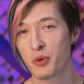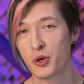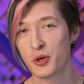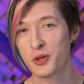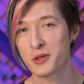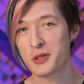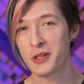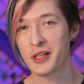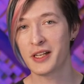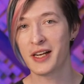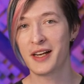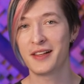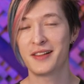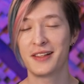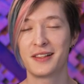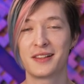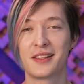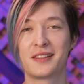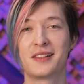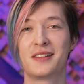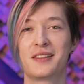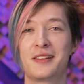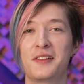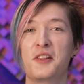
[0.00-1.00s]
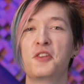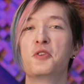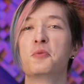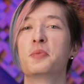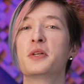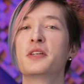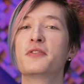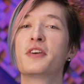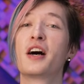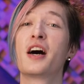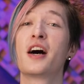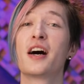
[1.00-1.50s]
Personally, I think this is a little
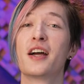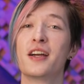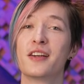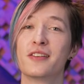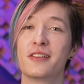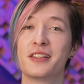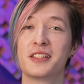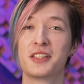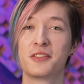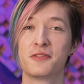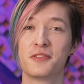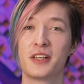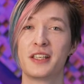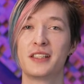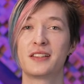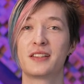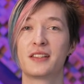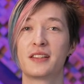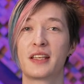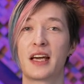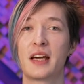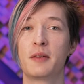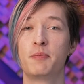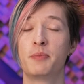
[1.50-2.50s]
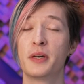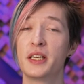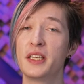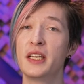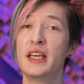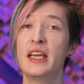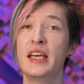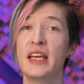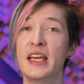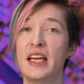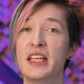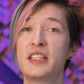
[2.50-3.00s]
bit of a higher end device than that.
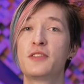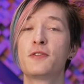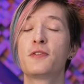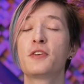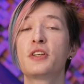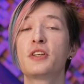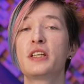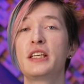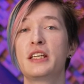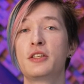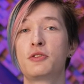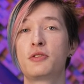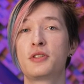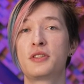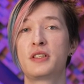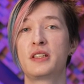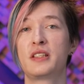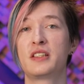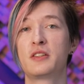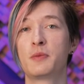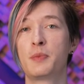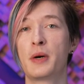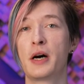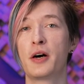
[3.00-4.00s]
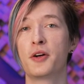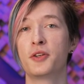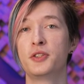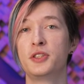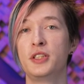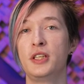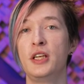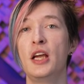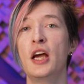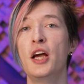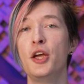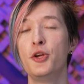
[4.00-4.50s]
But it's very interesting
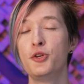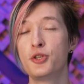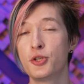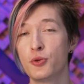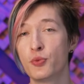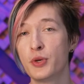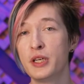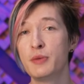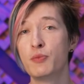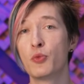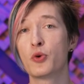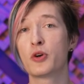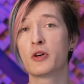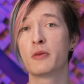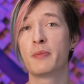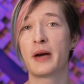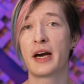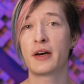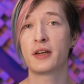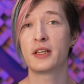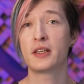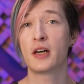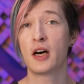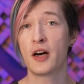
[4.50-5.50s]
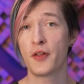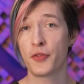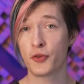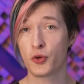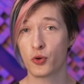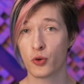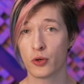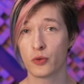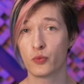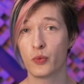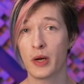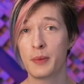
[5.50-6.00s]
topology. You should read more about it on the
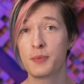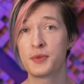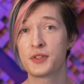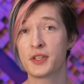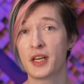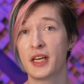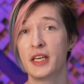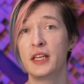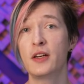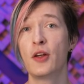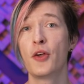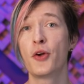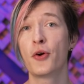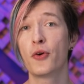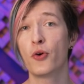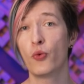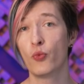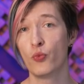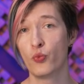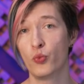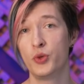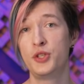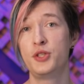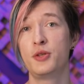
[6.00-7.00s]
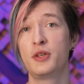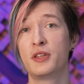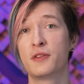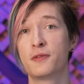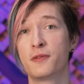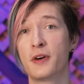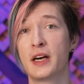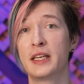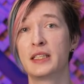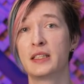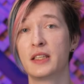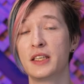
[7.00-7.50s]
Chord website, which you can
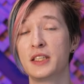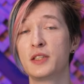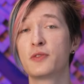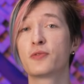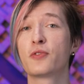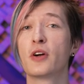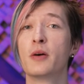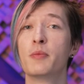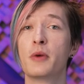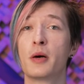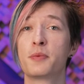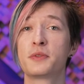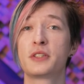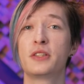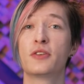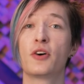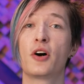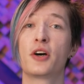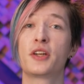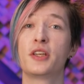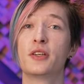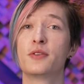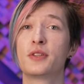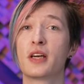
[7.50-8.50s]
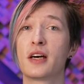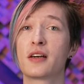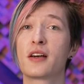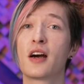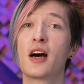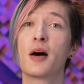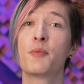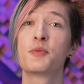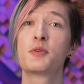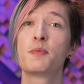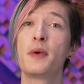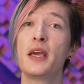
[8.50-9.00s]
find linked from
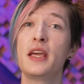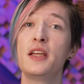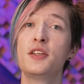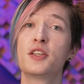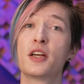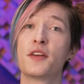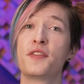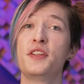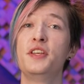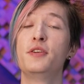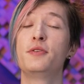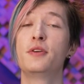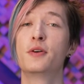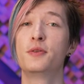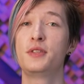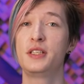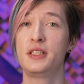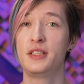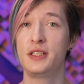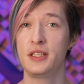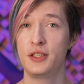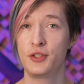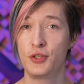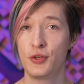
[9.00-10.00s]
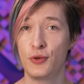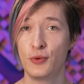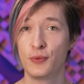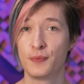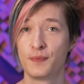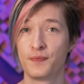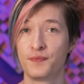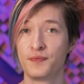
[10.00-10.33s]
upscaleaudio.com's page on the Hugo TT2.